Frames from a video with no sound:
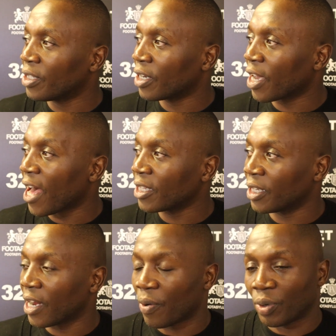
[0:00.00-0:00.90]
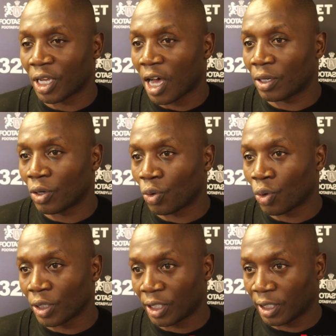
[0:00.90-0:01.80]
the guy tonight was an unknown
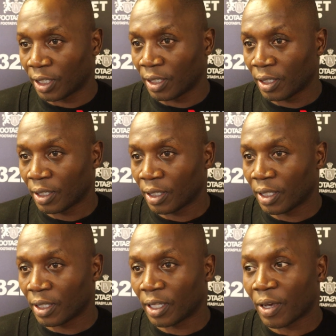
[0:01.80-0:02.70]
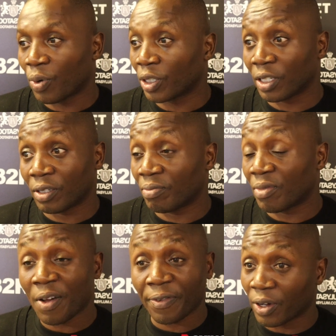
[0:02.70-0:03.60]
quantity. There wasn't
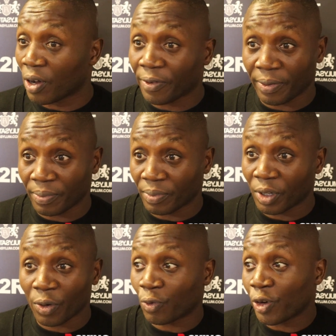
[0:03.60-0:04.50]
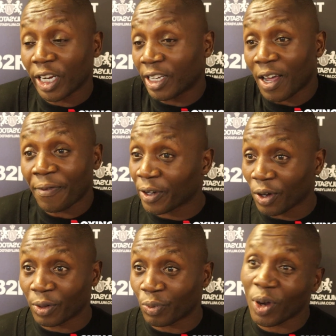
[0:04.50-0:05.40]
nothing of him. Not really
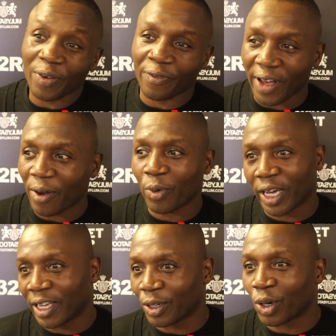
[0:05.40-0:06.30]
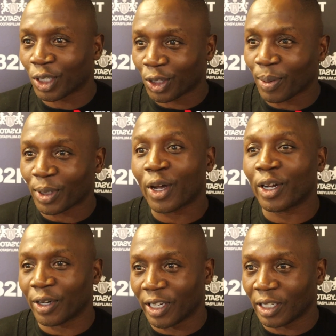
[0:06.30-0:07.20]
nothing on one fight where he got stopped
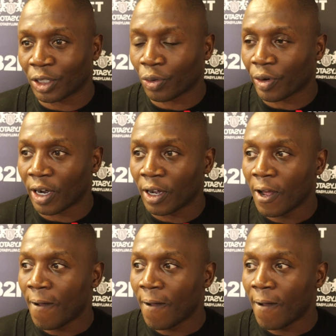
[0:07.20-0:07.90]
earlier in his career.